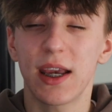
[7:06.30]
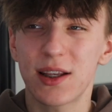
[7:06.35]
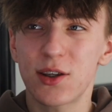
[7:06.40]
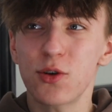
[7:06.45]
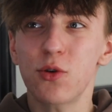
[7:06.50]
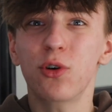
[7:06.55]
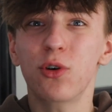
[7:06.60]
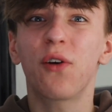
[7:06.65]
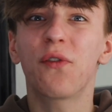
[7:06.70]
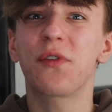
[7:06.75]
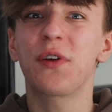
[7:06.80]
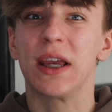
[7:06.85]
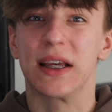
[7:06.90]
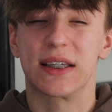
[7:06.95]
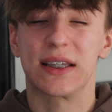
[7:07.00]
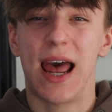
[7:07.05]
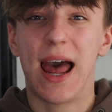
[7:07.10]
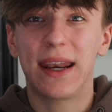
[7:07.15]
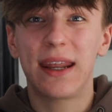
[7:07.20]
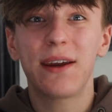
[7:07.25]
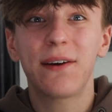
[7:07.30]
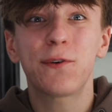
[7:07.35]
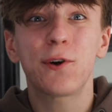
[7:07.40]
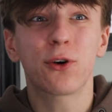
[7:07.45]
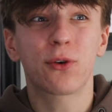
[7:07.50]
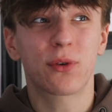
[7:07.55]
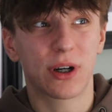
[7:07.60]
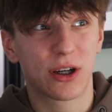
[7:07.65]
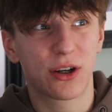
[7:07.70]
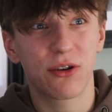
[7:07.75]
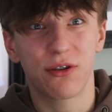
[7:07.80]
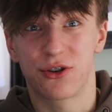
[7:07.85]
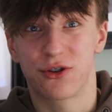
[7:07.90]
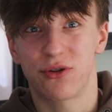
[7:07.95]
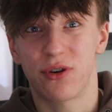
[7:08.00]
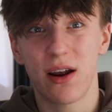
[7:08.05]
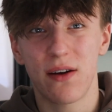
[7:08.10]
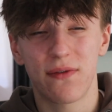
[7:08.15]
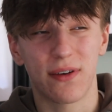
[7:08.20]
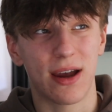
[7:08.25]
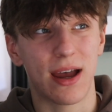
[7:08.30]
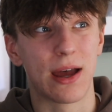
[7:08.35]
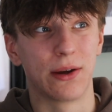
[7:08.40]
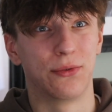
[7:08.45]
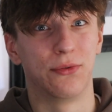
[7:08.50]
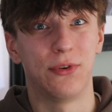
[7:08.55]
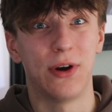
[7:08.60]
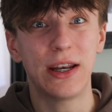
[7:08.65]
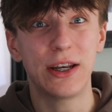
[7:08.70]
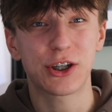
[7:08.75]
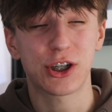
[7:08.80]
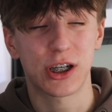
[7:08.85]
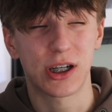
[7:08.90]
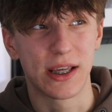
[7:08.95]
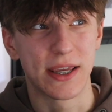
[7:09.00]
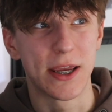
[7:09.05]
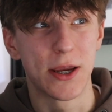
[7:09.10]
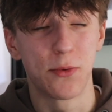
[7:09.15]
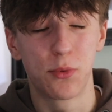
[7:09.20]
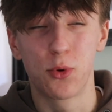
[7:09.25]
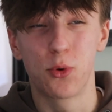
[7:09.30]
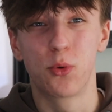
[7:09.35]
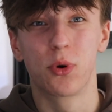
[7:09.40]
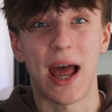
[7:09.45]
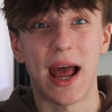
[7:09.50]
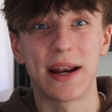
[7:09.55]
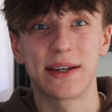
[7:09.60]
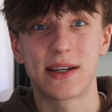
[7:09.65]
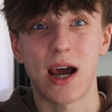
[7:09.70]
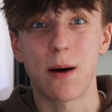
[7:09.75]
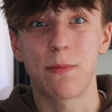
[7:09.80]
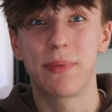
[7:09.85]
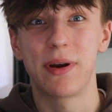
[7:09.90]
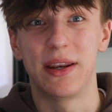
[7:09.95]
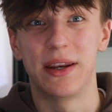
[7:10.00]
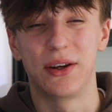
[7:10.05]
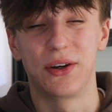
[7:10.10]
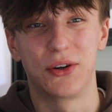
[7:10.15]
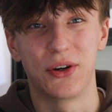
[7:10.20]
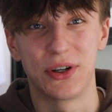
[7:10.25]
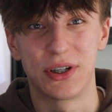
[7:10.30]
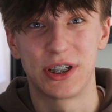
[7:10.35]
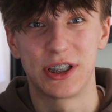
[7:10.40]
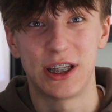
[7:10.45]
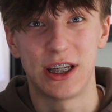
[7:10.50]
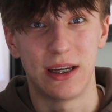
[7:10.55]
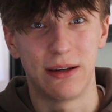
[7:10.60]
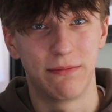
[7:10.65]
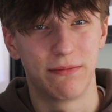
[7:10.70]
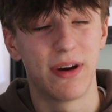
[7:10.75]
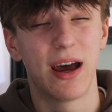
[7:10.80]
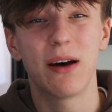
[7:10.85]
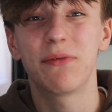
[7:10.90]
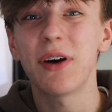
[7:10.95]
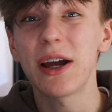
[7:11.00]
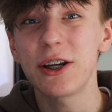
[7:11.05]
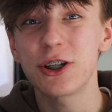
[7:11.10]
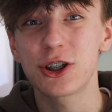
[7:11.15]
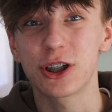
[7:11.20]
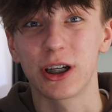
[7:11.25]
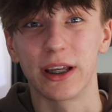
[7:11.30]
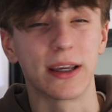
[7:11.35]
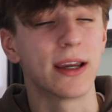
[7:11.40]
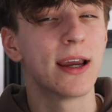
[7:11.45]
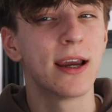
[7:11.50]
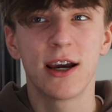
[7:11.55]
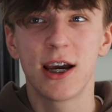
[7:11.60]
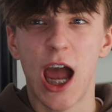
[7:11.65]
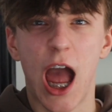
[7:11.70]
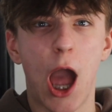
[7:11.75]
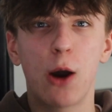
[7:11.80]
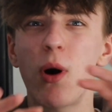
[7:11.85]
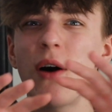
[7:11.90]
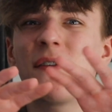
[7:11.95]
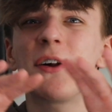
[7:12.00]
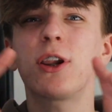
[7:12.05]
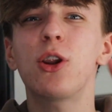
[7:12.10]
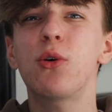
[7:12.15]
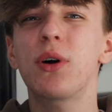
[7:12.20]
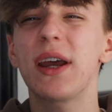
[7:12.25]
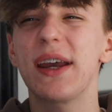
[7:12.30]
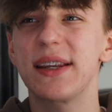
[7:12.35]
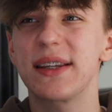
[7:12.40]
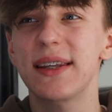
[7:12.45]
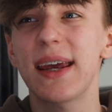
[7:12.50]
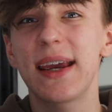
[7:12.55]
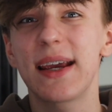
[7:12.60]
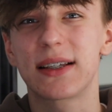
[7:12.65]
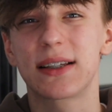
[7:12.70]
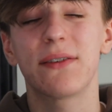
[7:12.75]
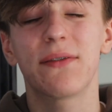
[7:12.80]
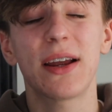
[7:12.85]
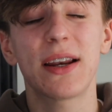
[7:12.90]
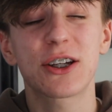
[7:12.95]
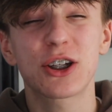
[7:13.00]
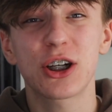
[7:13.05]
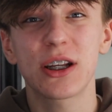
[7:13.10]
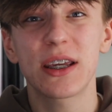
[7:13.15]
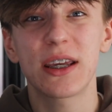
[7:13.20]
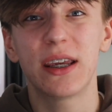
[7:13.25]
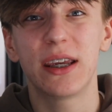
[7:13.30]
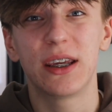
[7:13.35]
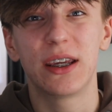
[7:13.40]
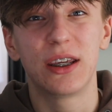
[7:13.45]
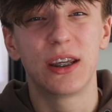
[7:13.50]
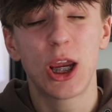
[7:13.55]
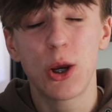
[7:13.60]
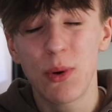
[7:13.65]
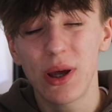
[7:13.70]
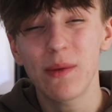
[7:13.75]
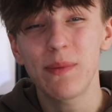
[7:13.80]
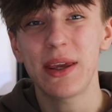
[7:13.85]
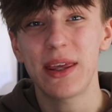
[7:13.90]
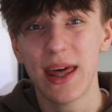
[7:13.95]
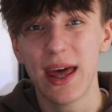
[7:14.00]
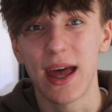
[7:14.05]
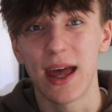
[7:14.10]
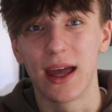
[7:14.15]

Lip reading: all obvious, and if you're a good driver, eventually you will land up in a good team. Eventually. However long it takes, eventually you will be there.